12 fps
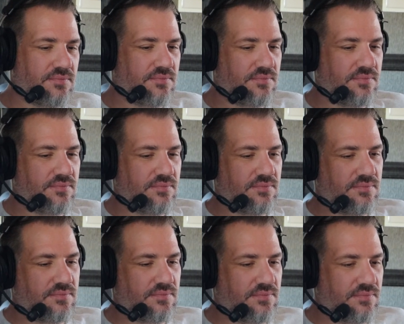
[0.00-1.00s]

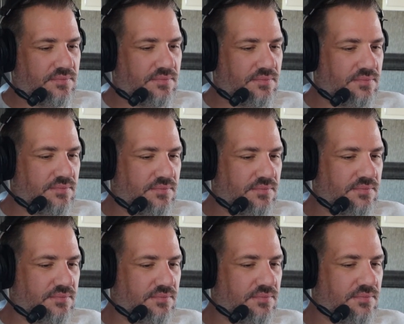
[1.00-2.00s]

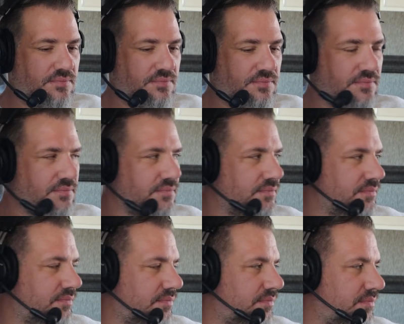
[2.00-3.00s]

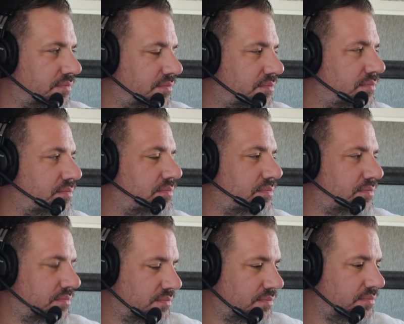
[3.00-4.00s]

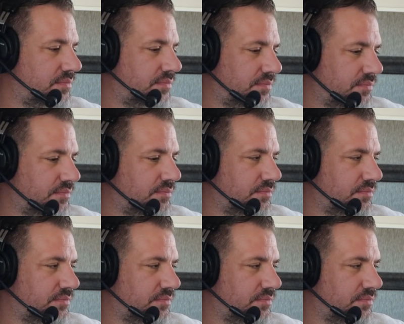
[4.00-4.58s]
(silent)